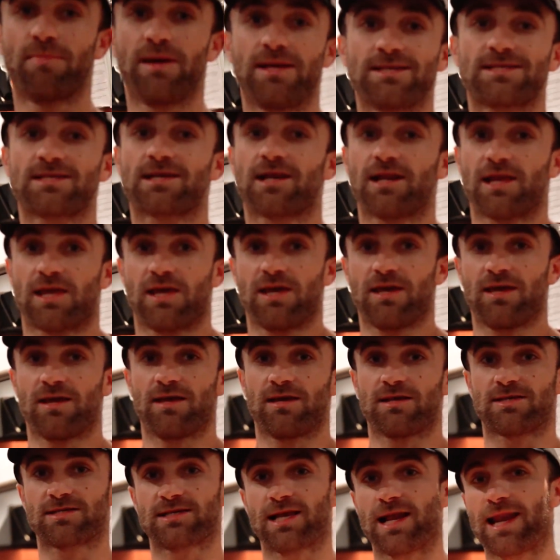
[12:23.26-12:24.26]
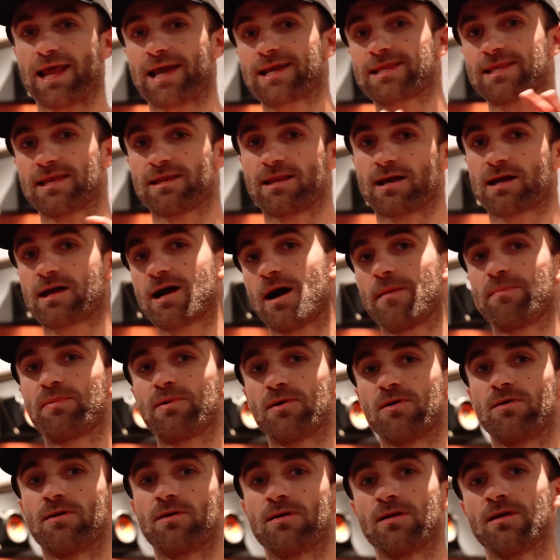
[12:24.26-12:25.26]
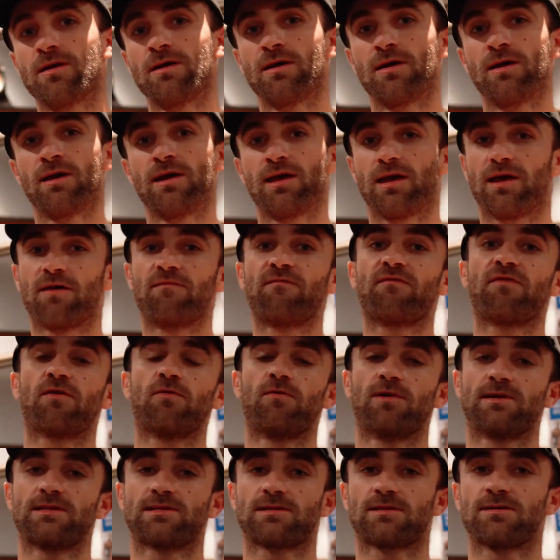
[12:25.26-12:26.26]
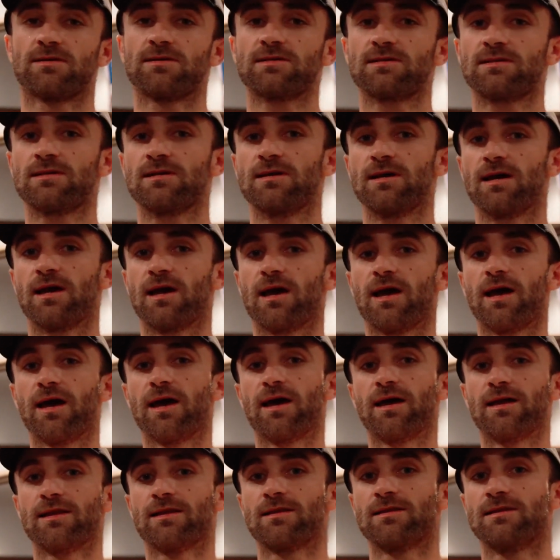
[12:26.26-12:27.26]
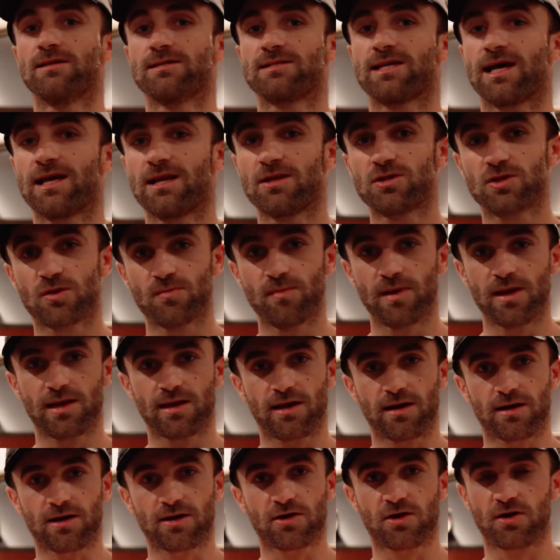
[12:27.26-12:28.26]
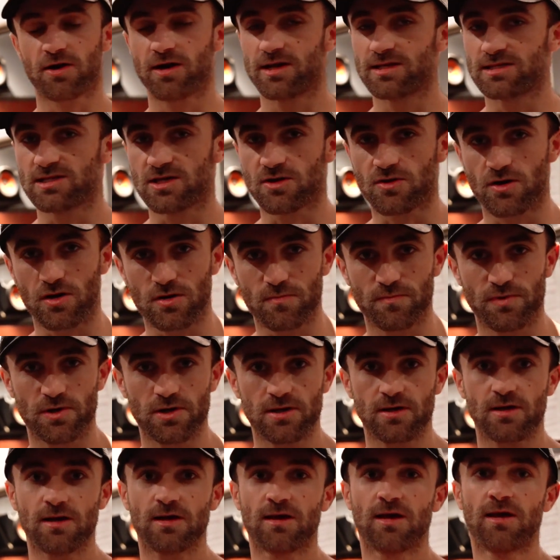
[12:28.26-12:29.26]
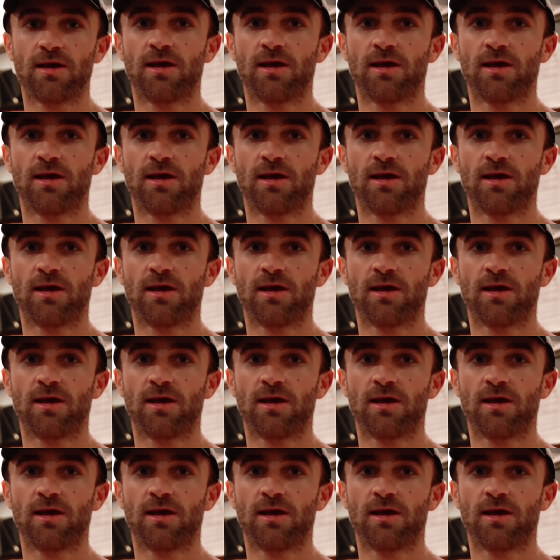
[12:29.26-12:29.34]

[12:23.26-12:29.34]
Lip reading: basically he selected a couple influencers and decided to make a crazy cookbook.